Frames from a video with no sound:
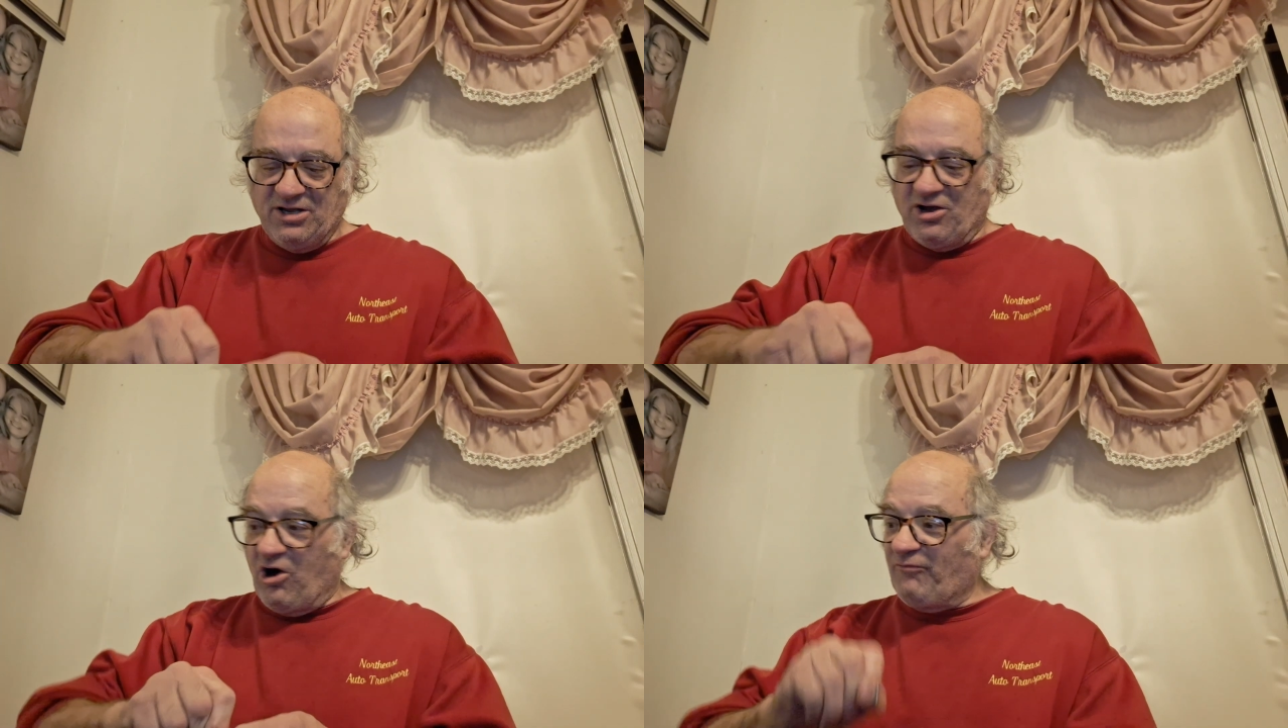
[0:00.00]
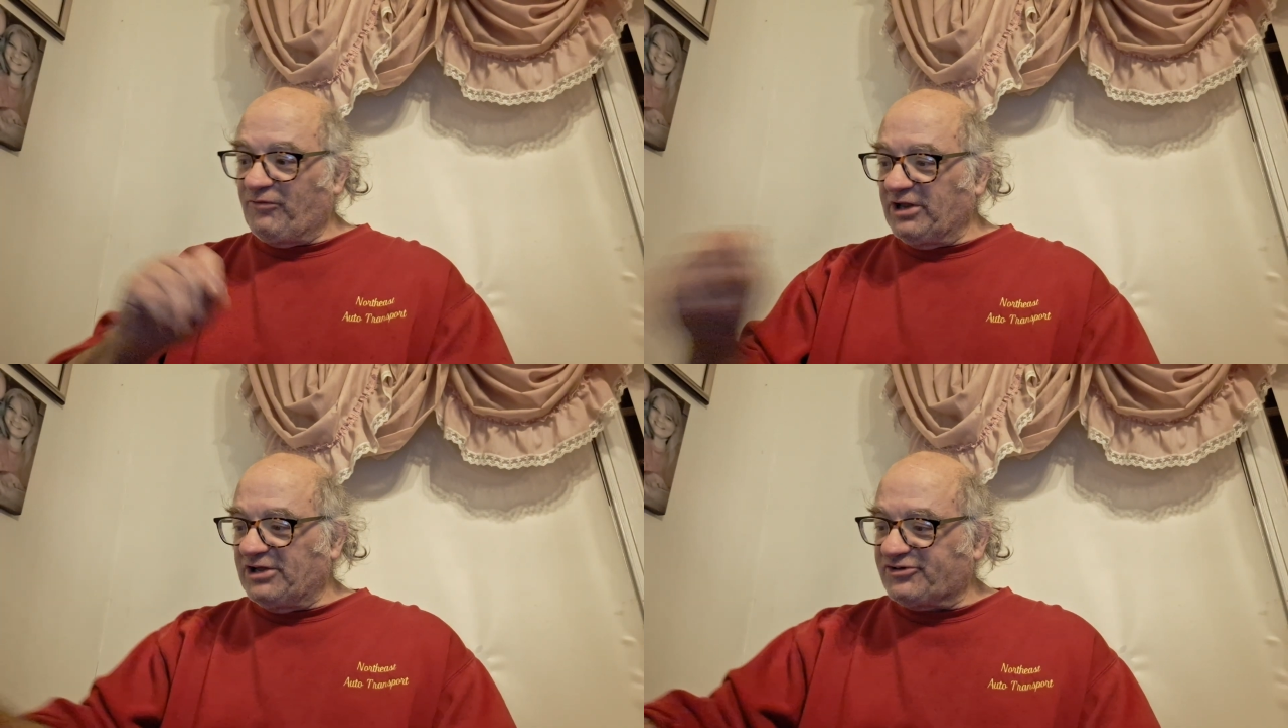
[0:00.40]

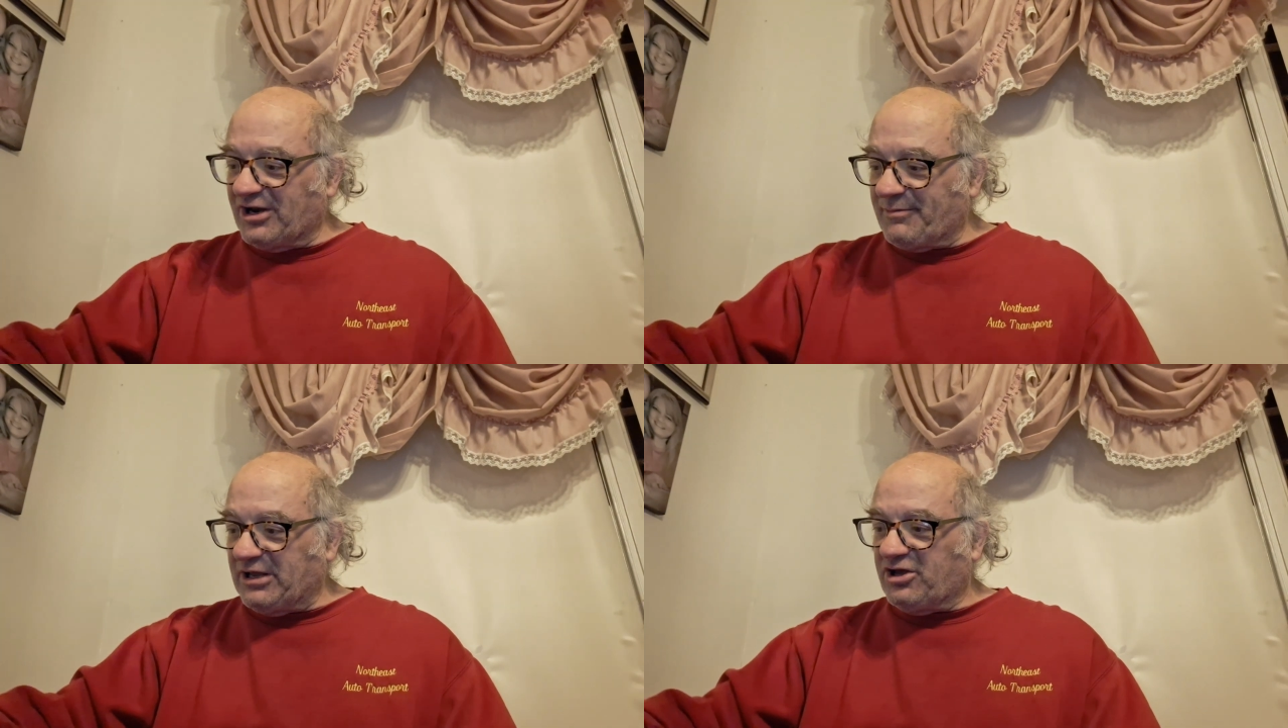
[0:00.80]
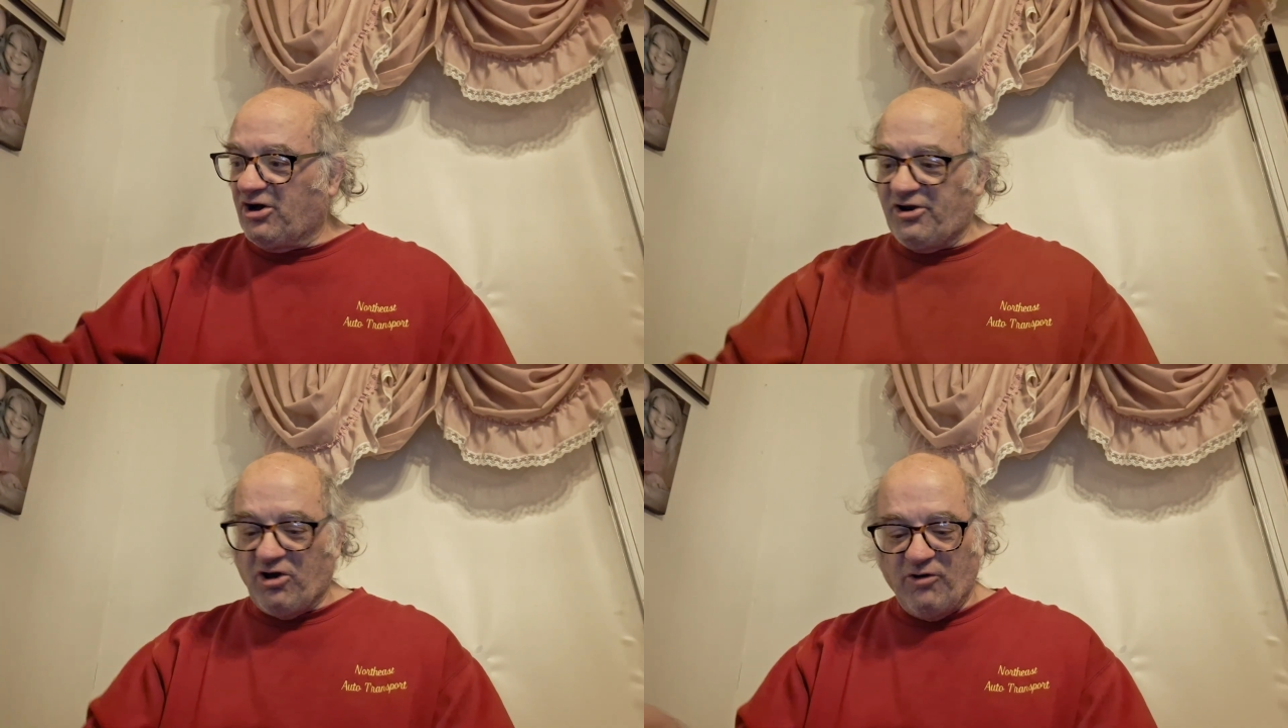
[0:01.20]
Hopefully, it's going to be
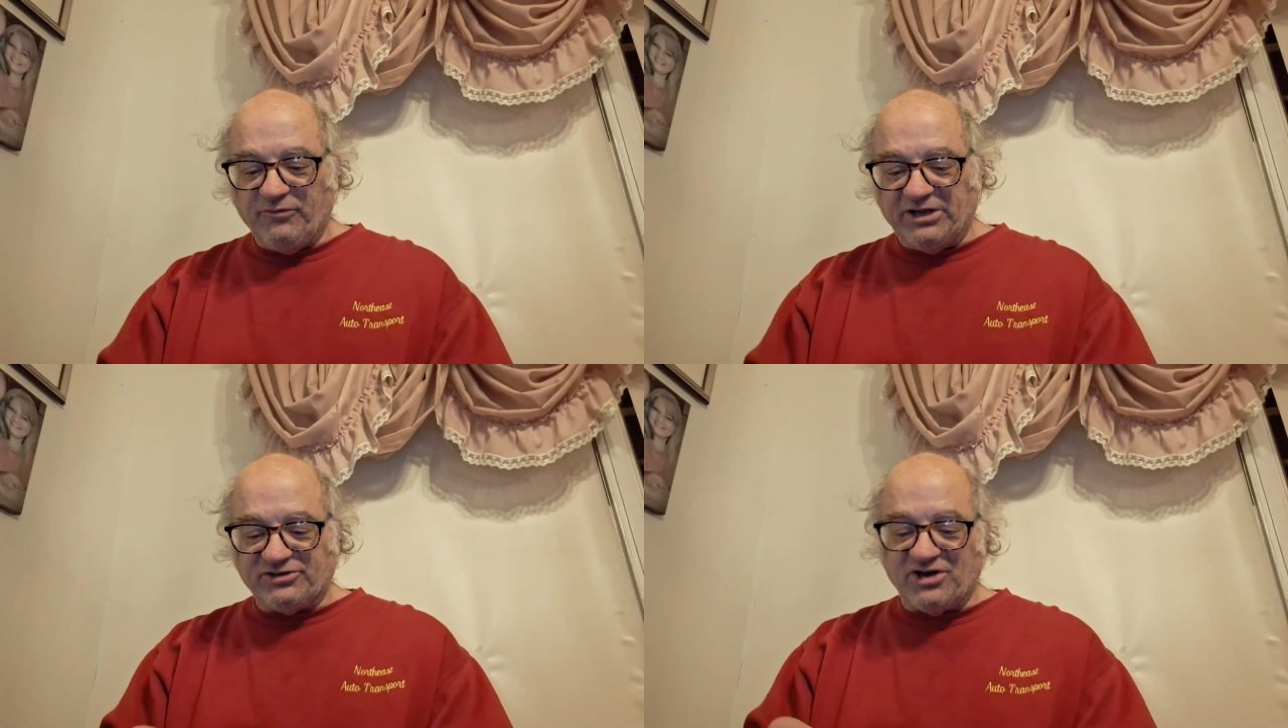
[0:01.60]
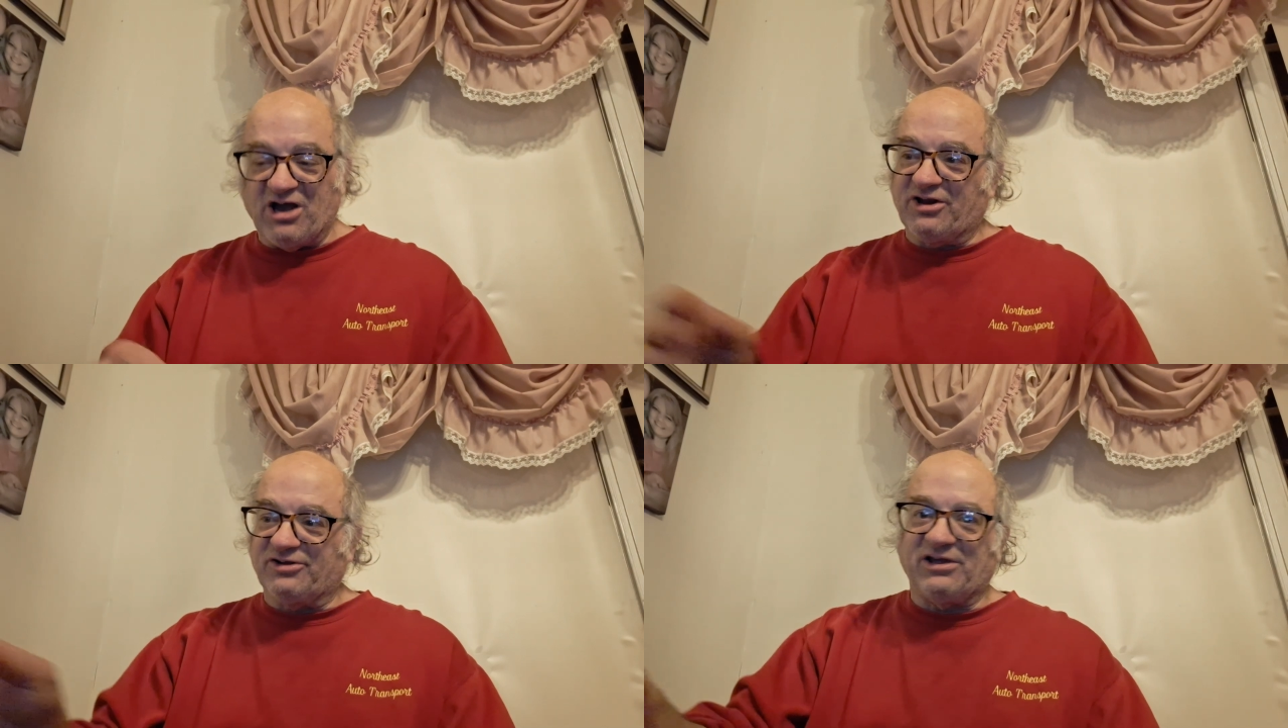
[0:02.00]
good. Hopefully, it's not going